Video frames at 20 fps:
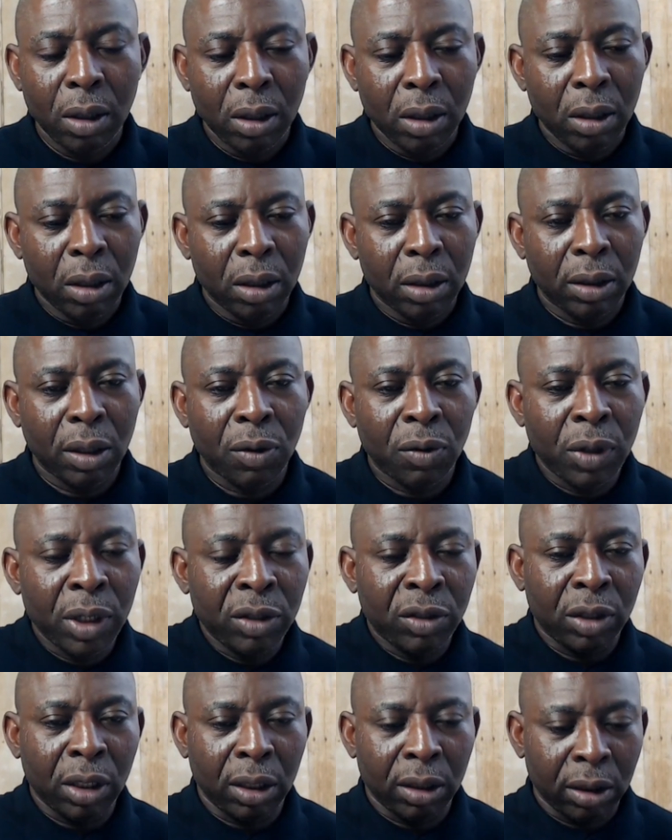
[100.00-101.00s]
The
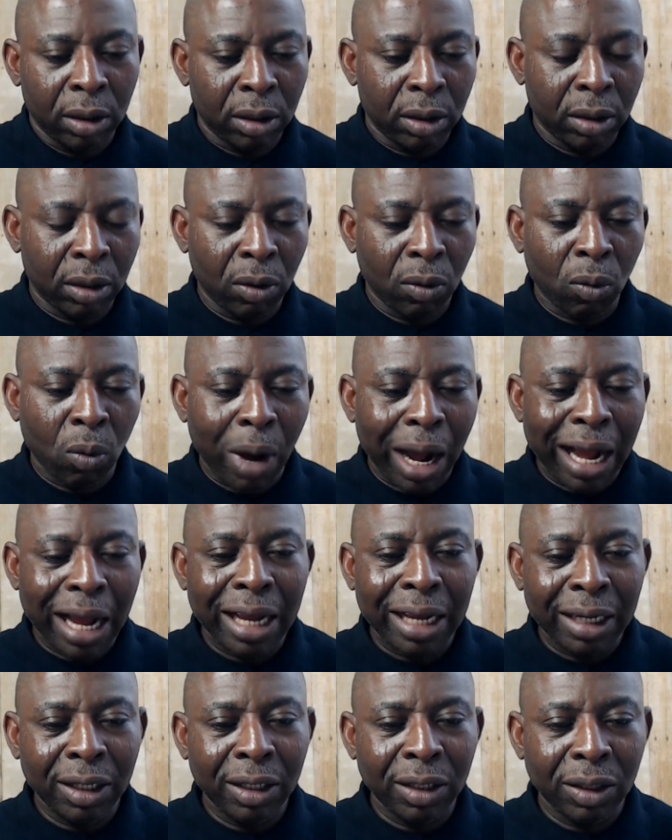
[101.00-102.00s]
reason
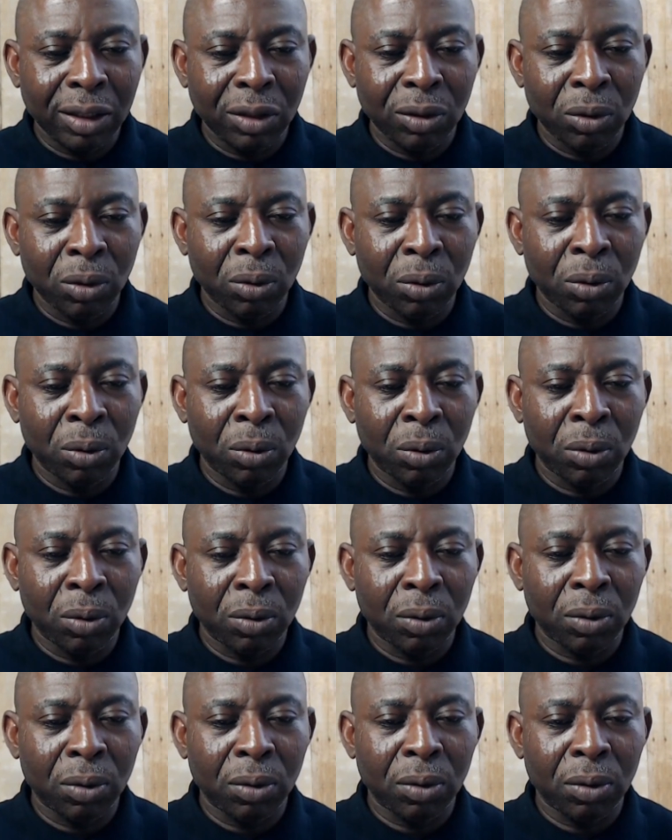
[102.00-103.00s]
why you
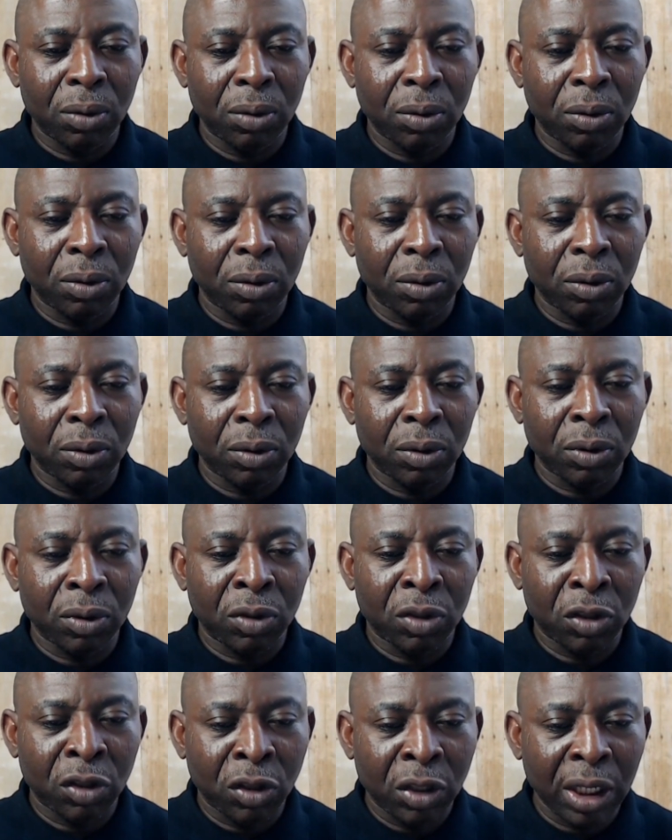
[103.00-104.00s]

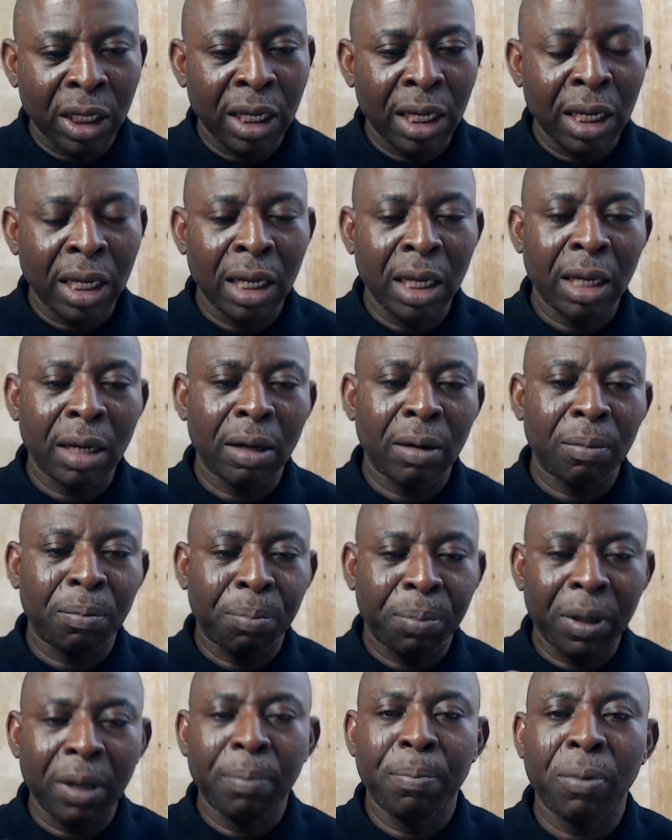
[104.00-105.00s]
see
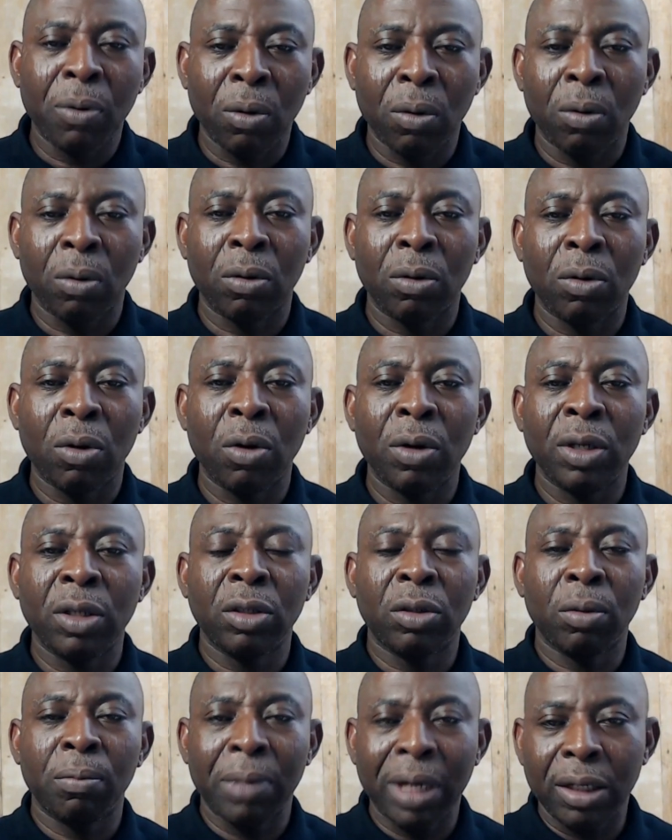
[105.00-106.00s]
people going to
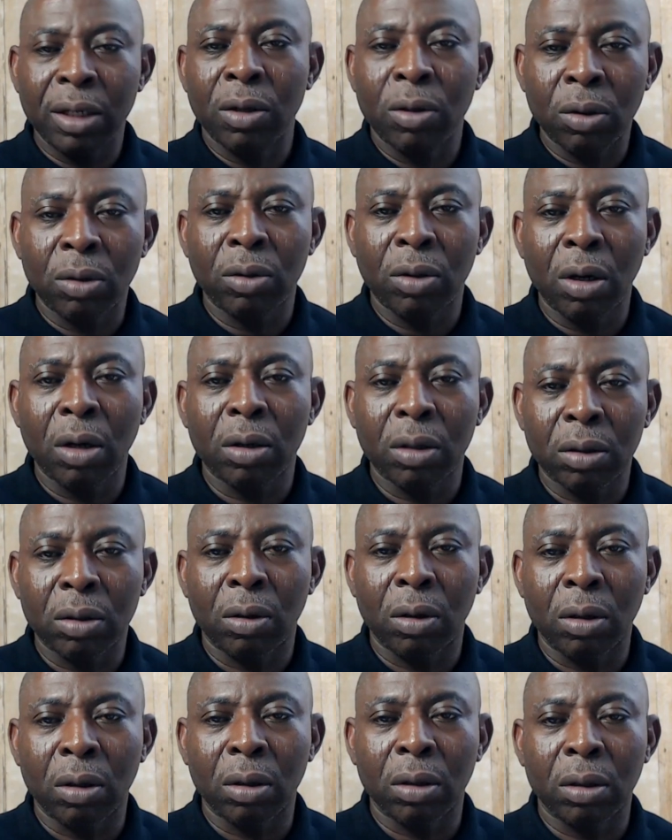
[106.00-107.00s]
medical doctor
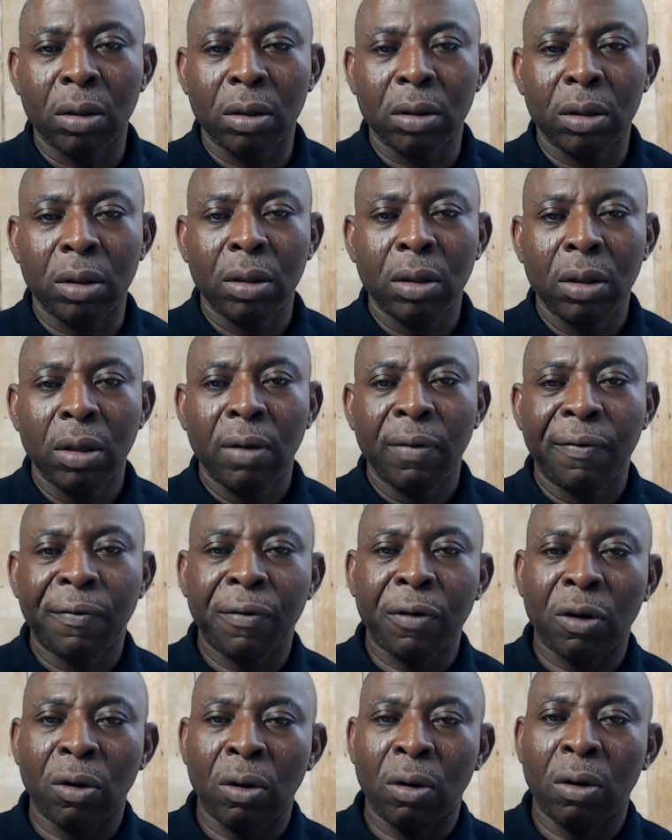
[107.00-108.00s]

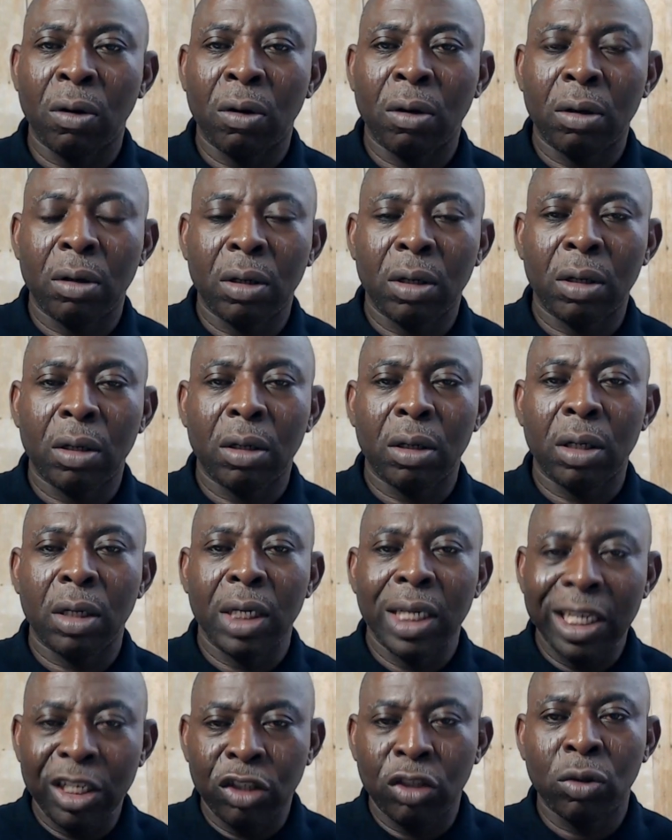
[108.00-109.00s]
for
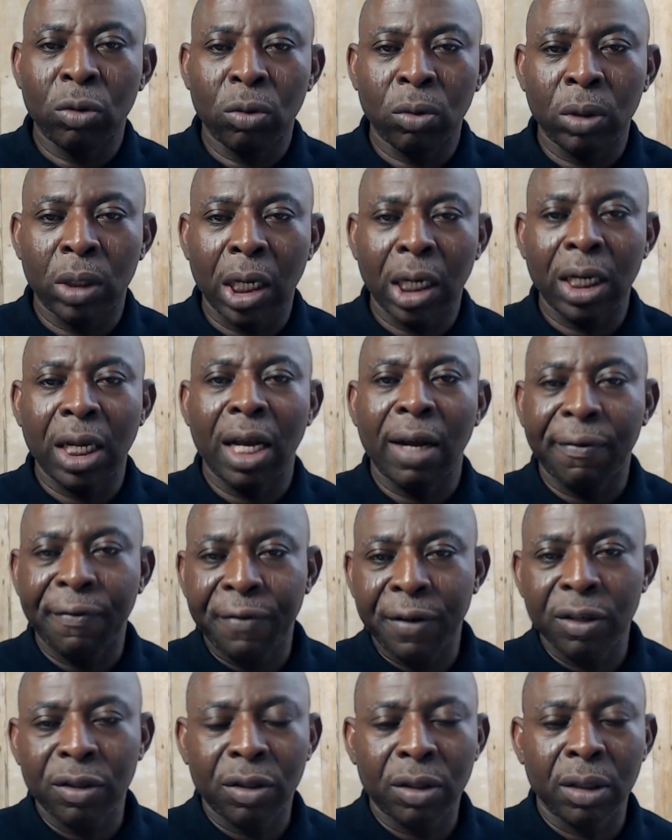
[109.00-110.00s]
issue that they are
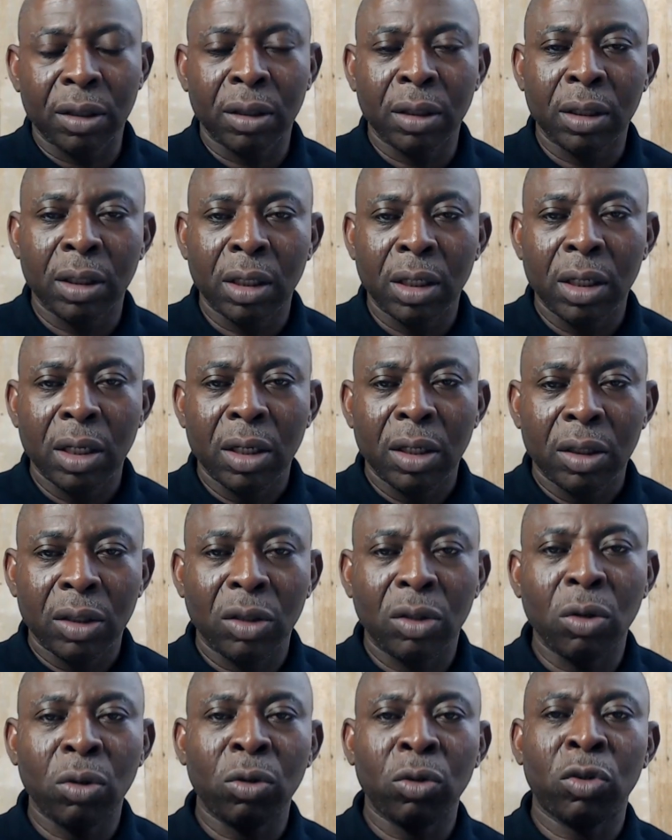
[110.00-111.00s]
facing,
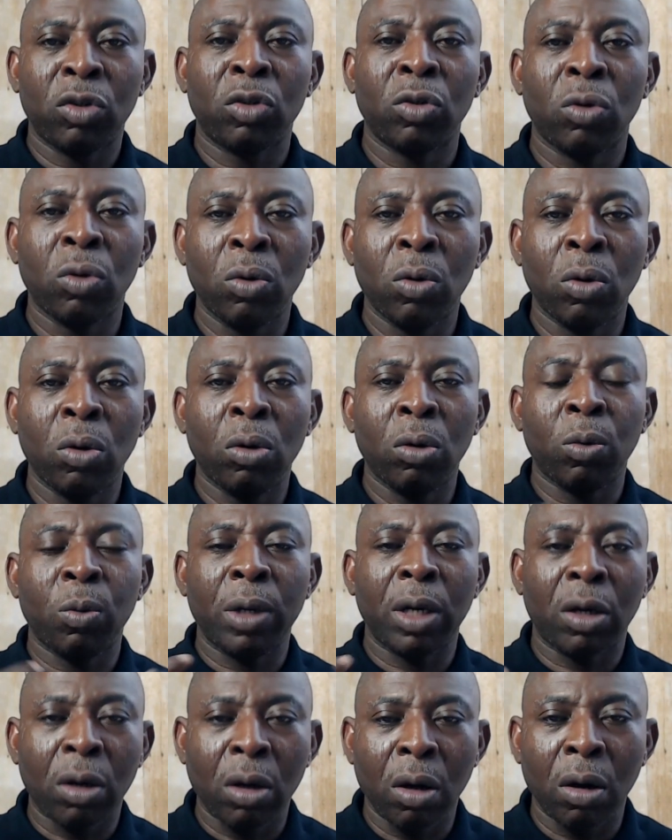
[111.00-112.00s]
those who we
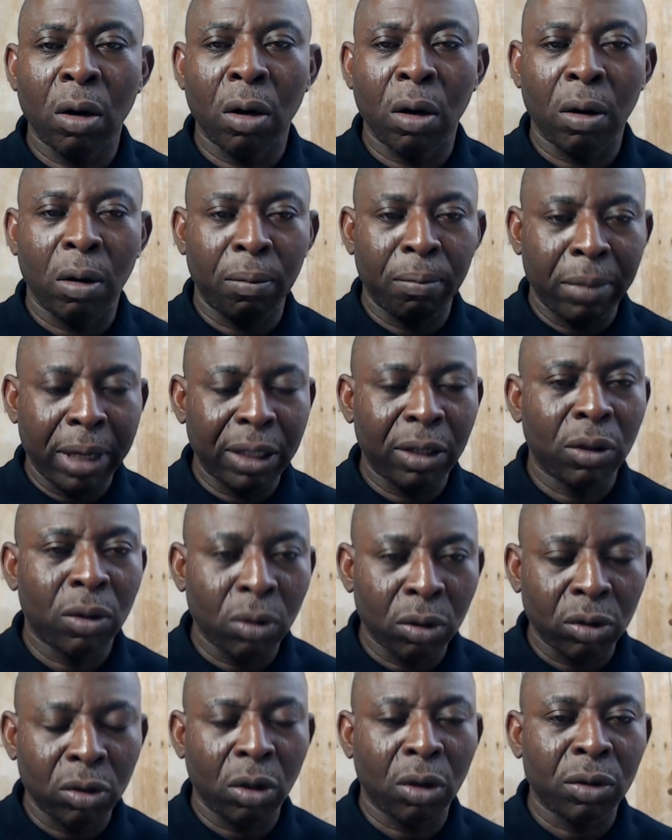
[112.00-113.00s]
call medical
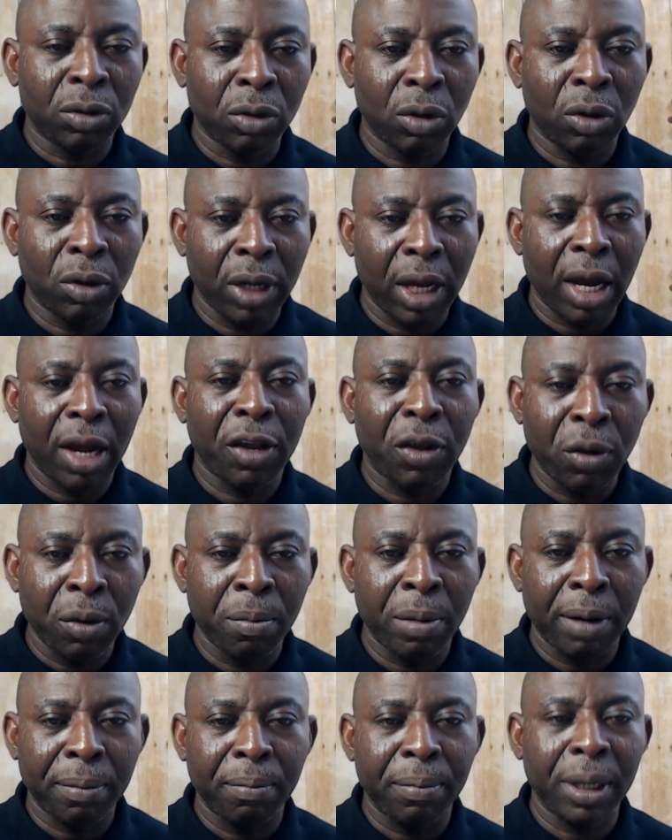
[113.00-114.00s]
doctor, they are
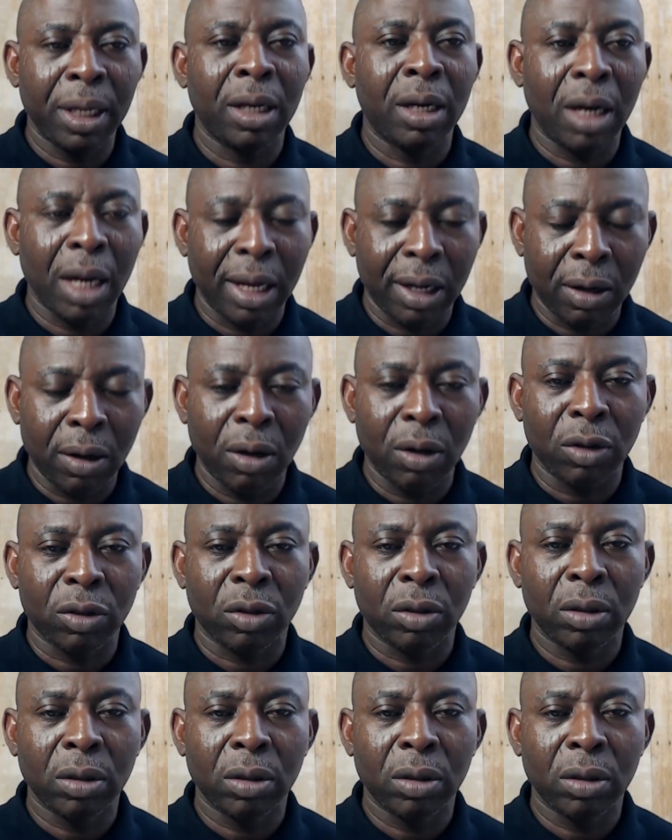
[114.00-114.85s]
human being like us,